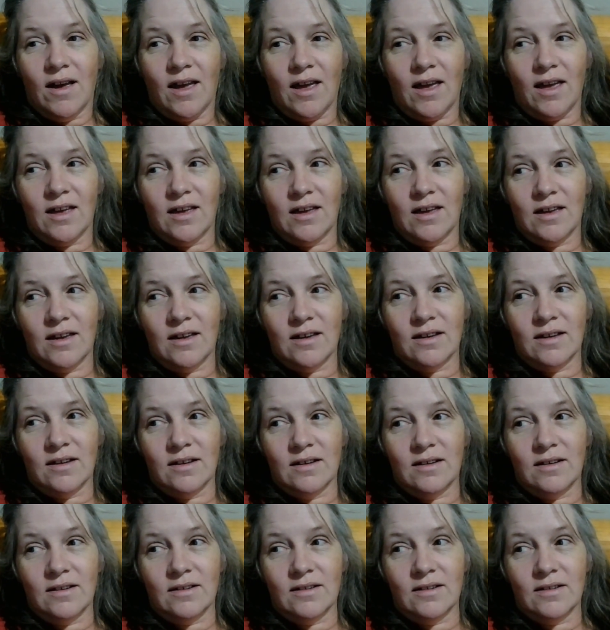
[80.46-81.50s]

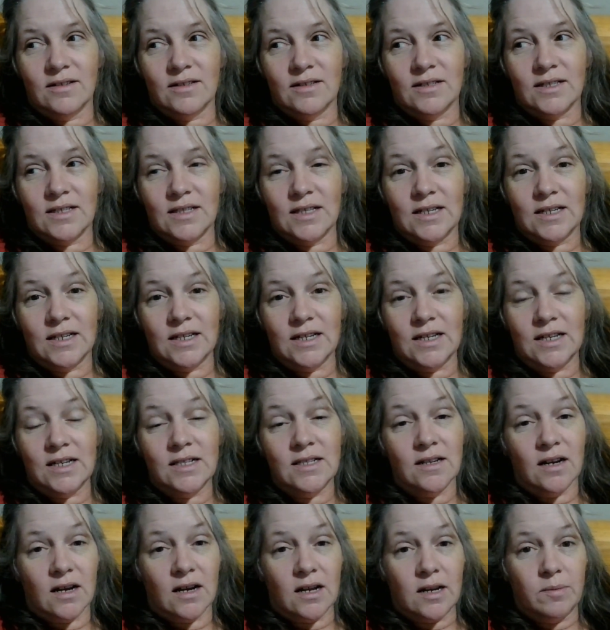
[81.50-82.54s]
and then he's
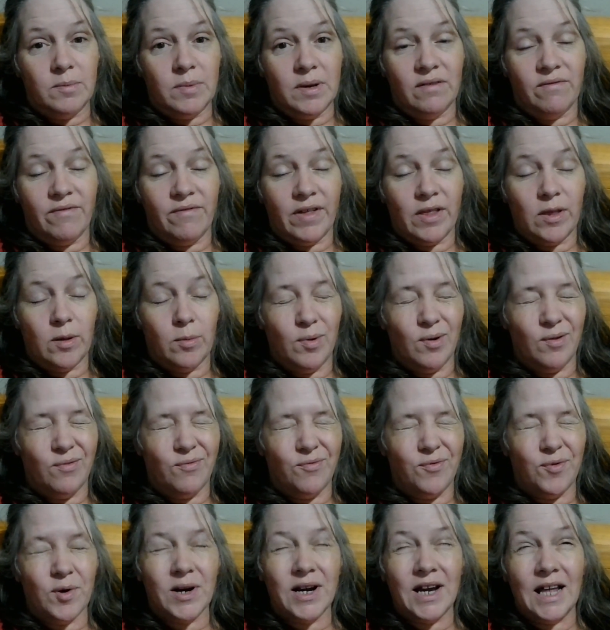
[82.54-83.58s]
not going to be available
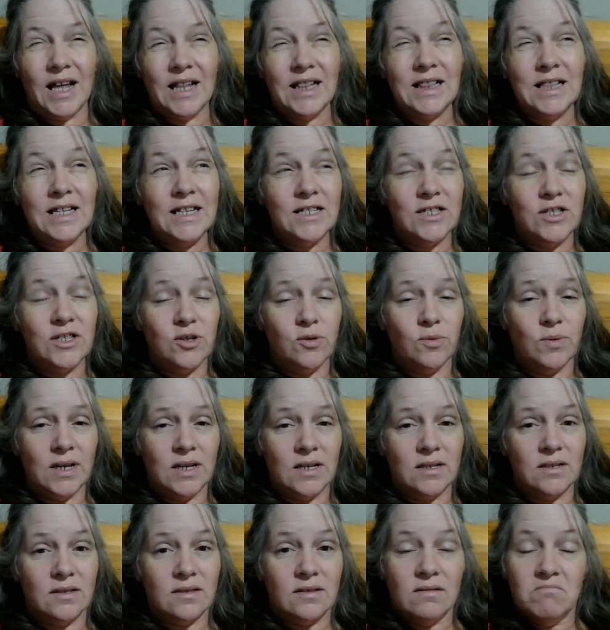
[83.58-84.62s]
for at least two
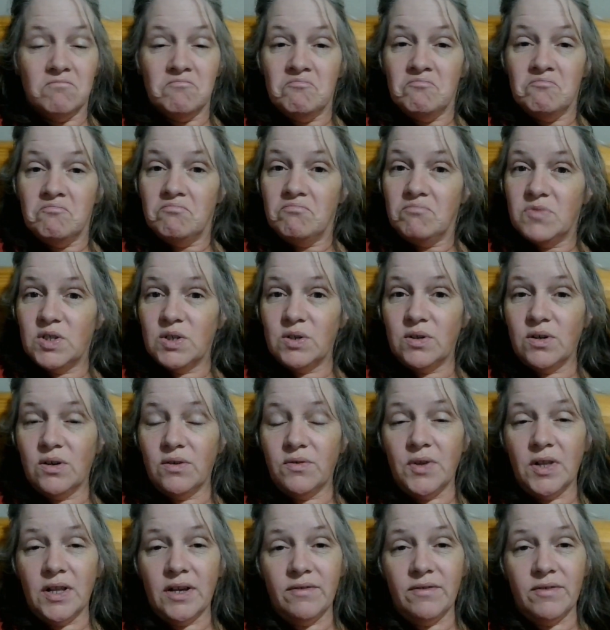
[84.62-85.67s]
weeks. Don't know if
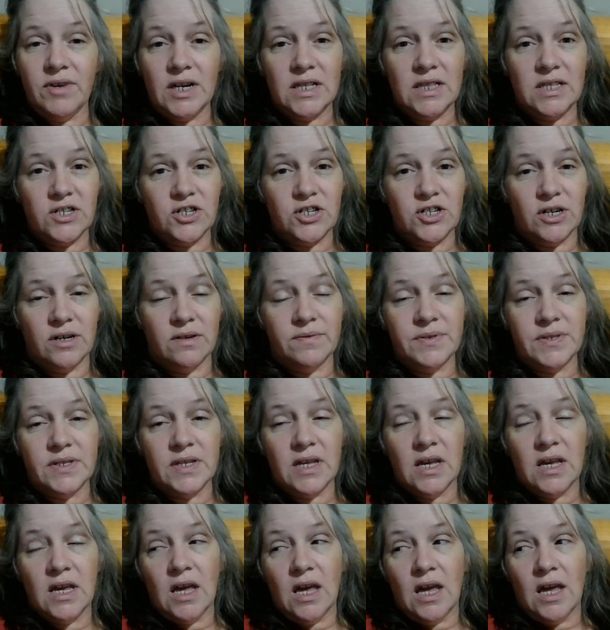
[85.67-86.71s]
I'll ever get the shelves.
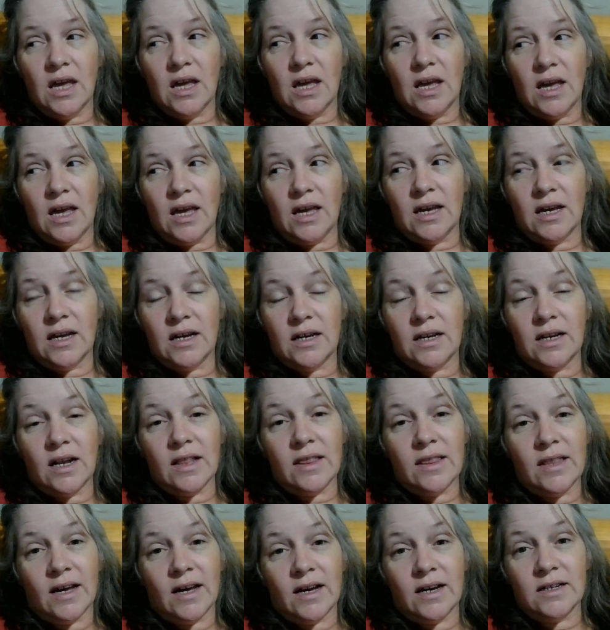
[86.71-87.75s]

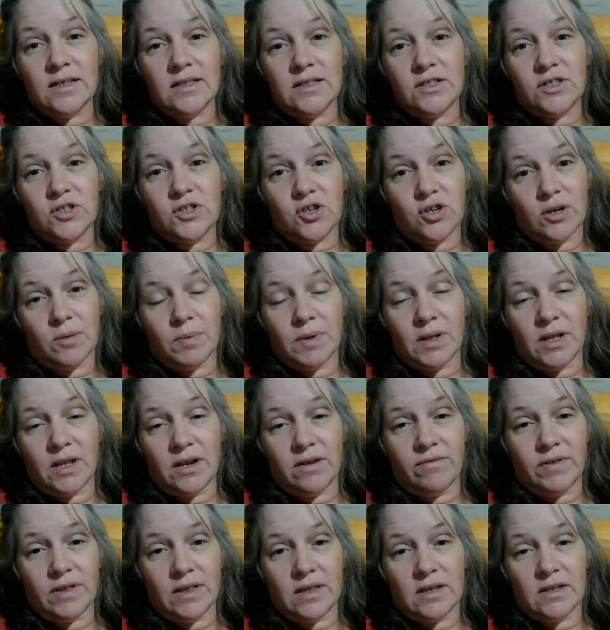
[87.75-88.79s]
And that stirred up a lot
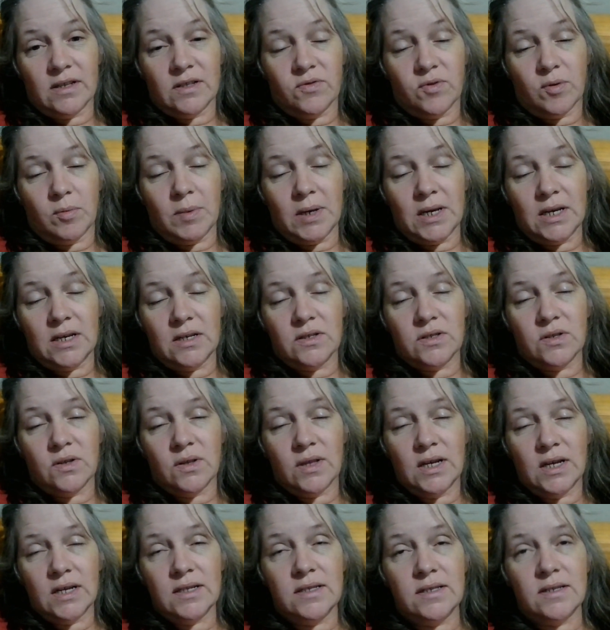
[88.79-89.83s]
of feelings for me. So
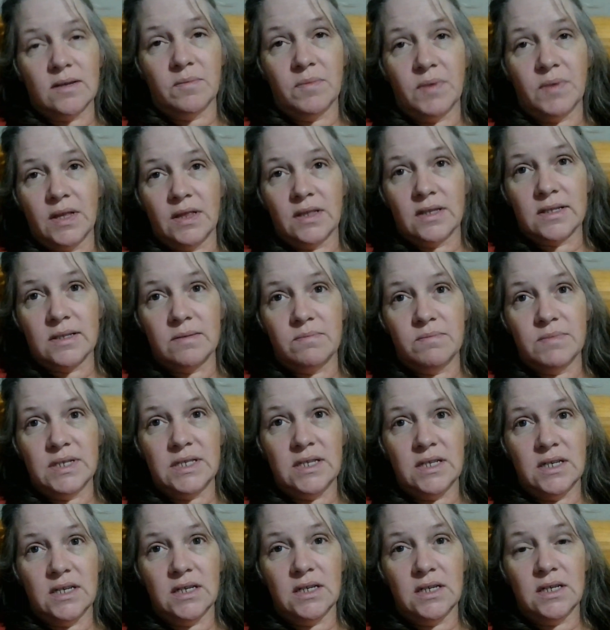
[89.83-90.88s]
that's something that's
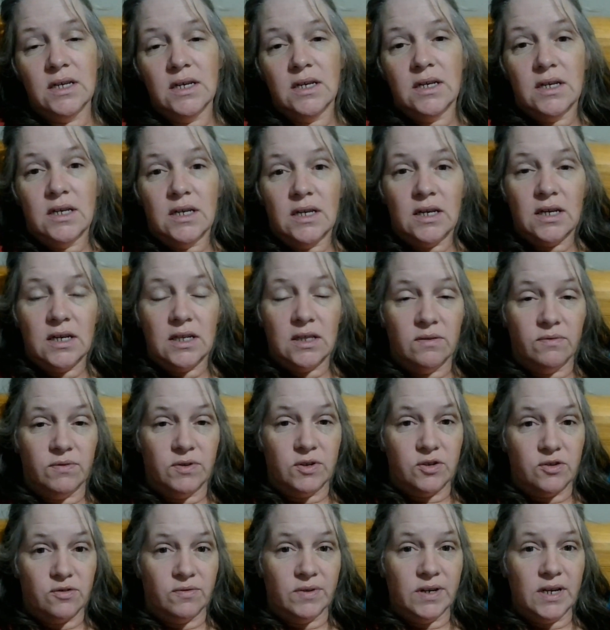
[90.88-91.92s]
missing in the
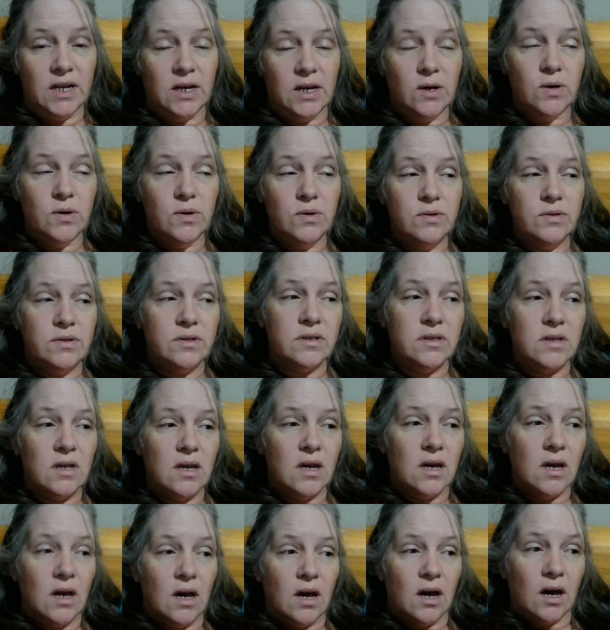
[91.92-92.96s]
future videos.
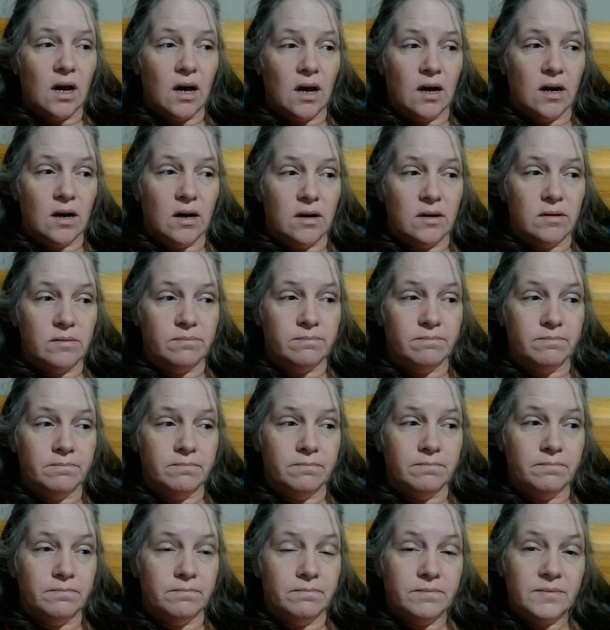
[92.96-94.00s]
Um,
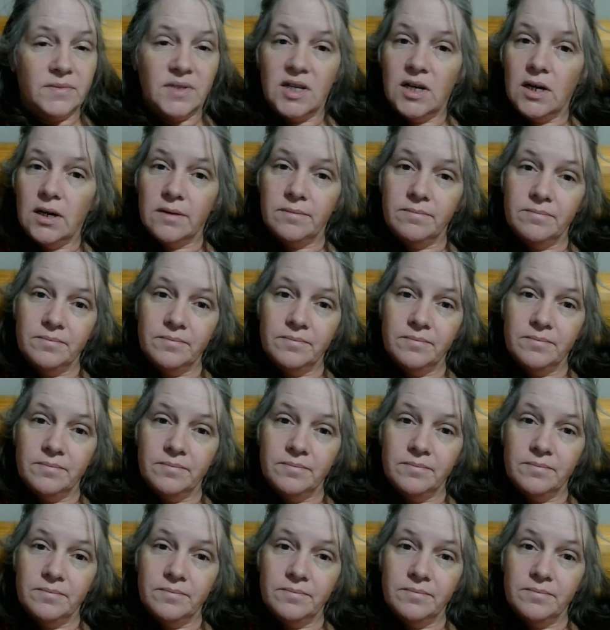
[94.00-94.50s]
yeah,